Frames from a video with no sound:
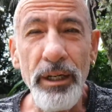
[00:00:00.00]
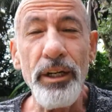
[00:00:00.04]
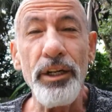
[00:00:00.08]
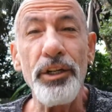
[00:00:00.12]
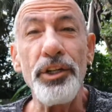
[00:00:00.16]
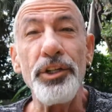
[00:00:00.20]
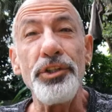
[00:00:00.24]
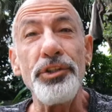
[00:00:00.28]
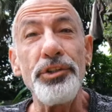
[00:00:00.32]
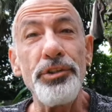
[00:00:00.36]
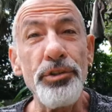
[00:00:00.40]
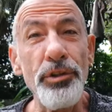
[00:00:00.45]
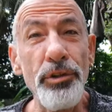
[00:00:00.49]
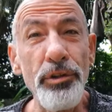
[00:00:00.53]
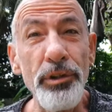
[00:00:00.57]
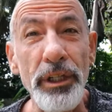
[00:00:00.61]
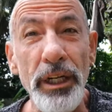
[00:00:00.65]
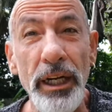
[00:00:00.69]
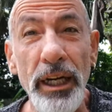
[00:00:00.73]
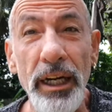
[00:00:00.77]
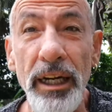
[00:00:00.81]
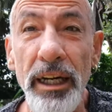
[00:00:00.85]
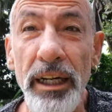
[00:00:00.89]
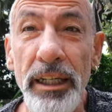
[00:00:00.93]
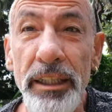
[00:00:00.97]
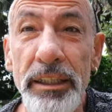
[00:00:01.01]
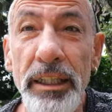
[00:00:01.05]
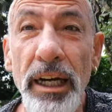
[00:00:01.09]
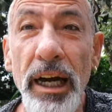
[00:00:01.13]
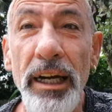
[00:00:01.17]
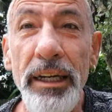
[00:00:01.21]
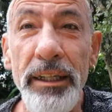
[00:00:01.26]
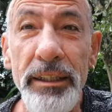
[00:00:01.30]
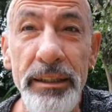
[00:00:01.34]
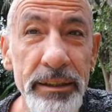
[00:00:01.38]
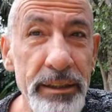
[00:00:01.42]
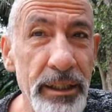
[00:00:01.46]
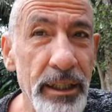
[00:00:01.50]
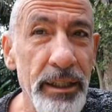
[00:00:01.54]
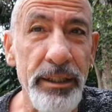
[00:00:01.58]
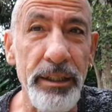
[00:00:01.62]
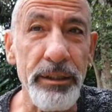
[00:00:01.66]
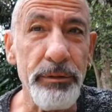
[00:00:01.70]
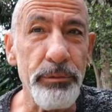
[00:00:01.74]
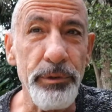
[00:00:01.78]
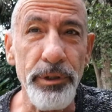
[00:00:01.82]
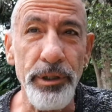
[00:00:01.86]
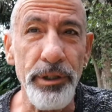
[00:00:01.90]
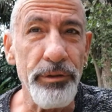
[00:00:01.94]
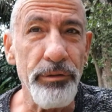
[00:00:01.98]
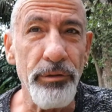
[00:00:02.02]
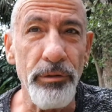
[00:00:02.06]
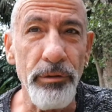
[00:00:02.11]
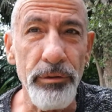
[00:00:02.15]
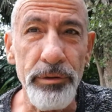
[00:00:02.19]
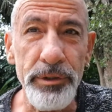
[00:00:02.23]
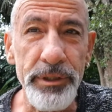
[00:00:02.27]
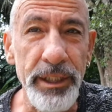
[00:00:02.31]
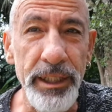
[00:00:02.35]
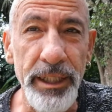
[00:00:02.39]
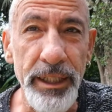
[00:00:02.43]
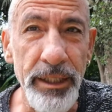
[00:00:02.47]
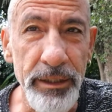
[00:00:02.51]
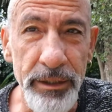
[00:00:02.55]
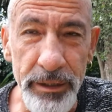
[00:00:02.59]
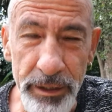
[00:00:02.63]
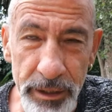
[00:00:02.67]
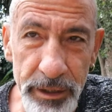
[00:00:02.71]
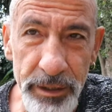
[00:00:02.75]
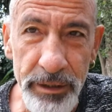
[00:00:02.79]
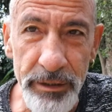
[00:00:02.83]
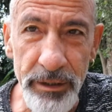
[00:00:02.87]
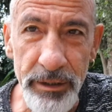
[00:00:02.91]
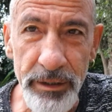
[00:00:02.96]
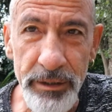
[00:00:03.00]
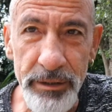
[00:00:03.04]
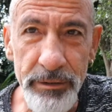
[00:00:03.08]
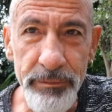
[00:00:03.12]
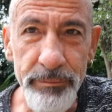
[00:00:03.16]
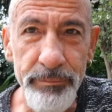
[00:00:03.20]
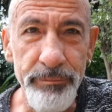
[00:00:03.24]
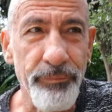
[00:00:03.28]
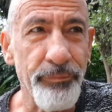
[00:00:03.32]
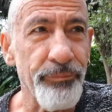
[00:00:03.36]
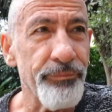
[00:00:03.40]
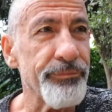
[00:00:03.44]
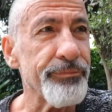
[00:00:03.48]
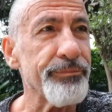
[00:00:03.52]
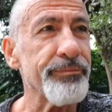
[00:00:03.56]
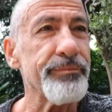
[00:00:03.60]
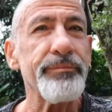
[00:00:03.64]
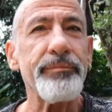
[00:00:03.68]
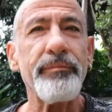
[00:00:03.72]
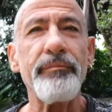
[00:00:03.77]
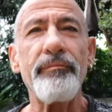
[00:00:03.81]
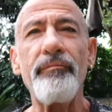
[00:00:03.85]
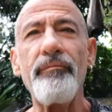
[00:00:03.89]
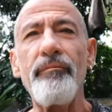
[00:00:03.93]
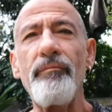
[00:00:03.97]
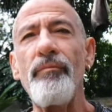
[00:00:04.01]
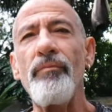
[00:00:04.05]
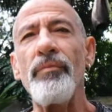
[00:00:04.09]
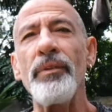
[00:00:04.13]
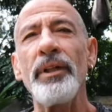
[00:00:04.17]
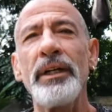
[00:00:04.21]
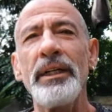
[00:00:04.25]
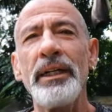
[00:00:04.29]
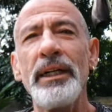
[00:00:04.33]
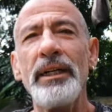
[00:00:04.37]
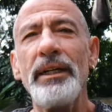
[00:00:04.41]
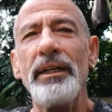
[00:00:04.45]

Should is another word altogether, isn't it?